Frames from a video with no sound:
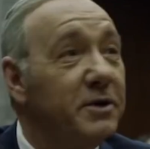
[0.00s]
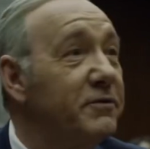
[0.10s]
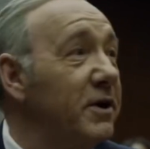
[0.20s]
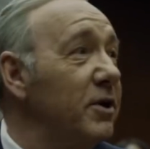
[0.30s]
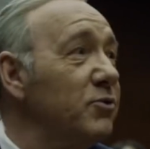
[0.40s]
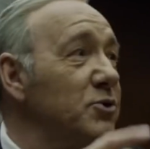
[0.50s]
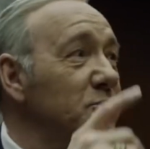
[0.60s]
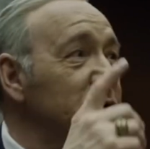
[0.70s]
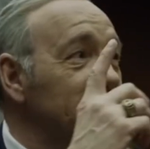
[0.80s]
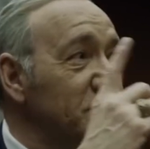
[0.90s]
The very
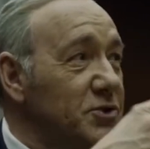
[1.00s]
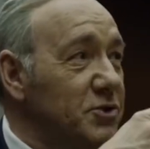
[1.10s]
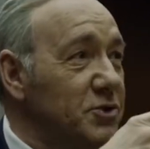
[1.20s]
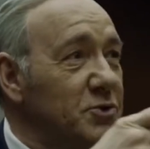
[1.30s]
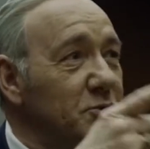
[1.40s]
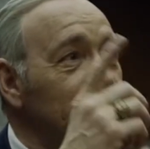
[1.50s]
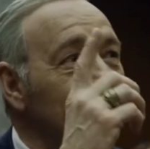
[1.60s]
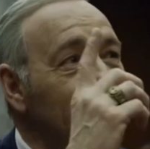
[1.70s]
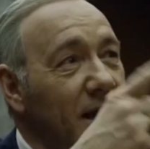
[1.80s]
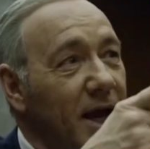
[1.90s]
rules that
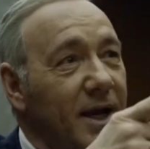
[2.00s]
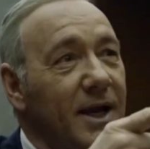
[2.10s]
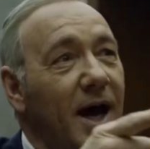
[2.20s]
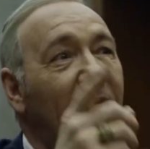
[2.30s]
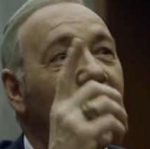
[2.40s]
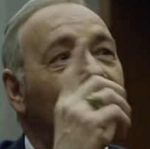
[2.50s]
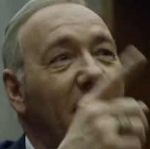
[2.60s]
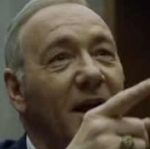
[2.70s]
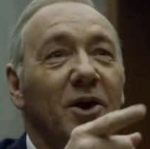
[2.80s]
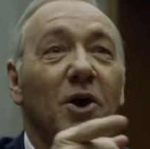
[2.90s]
you and
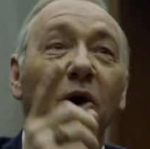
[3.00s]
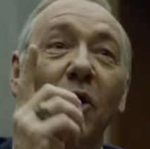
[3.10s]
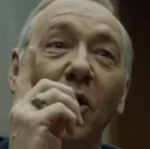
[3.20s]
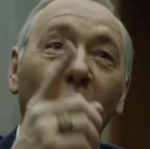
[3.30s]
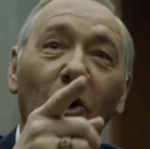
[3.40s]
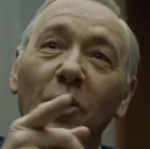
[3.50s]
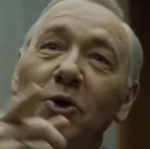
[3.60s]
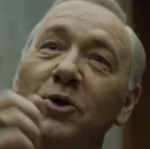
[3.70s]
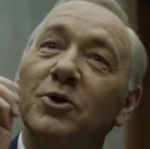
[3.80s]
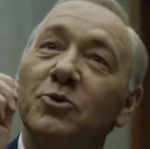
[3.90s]
I
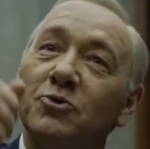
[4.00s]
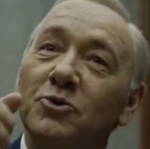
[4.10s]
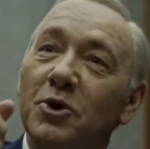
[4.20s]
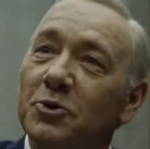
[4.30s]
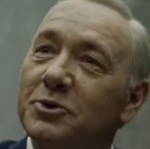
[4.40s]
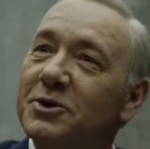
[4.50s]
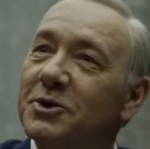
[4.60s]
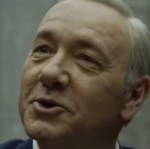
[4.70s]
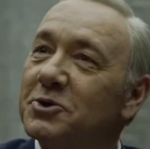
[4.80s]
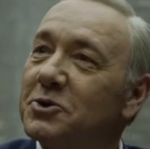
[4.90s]
all wrote
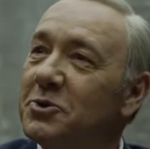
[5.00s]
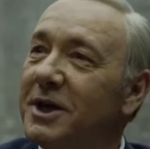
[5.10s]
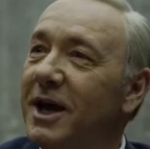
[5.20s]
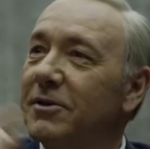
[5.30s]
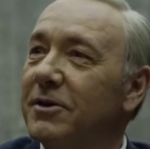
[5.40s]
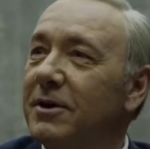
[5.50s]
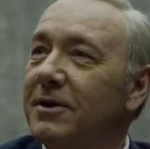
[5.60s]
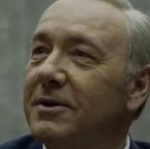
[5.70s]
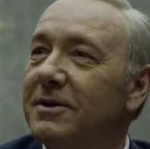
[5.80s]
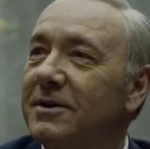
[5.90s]
together.
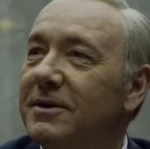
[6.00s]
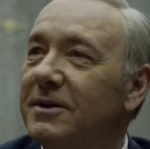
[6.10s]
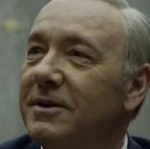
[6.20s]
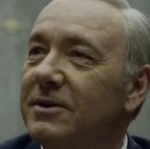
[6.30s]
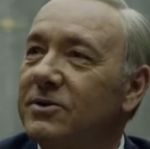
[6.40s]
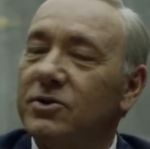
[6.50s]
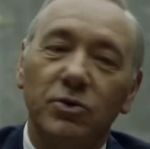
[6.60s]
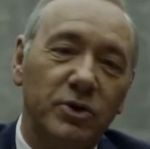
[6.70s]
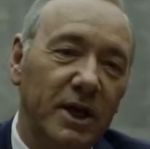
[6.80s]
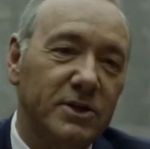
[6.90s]

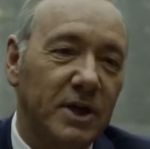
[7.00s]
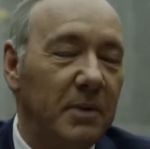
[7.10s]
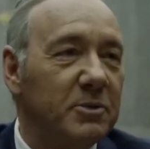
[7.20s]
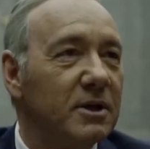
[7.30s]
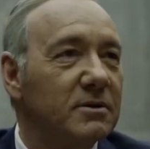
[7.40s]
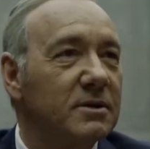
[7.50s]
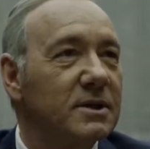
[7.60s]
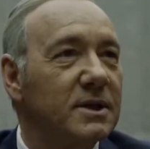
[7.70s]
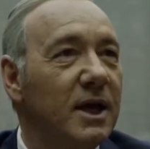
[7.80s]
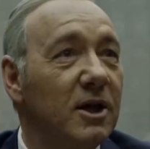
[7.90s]
So yes, I'm
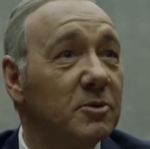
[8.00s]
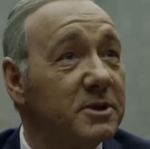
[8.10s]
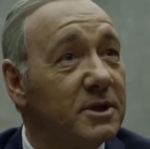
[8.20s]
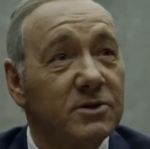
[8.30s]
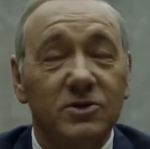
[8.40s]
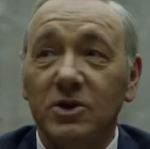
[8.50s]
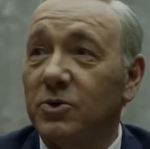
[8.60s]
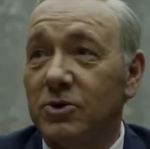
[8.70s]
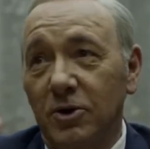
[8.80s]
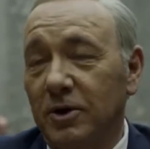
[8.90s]
guilty as hell, but then
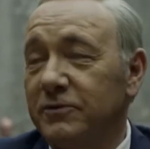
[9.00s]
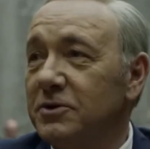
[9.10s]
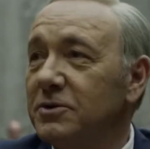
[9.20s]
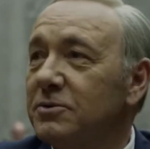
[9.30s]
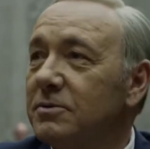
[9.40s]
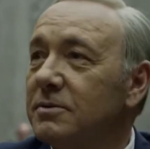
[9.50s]
so are all of you.